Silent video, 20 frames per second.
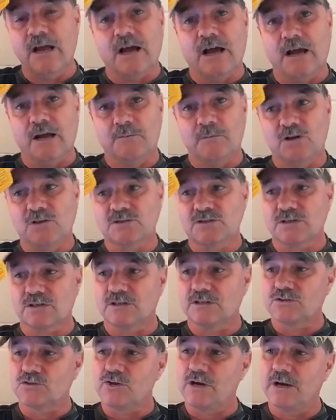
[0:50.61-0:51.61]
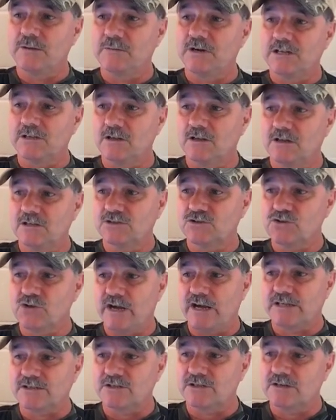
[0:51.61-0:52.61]
I'm also gonna try my lawn
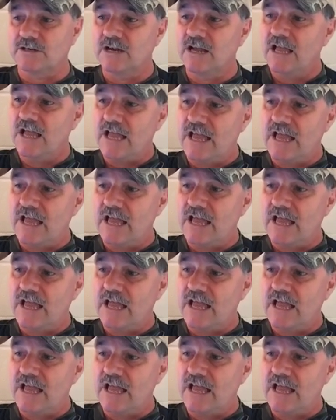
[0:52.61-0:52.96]
tractor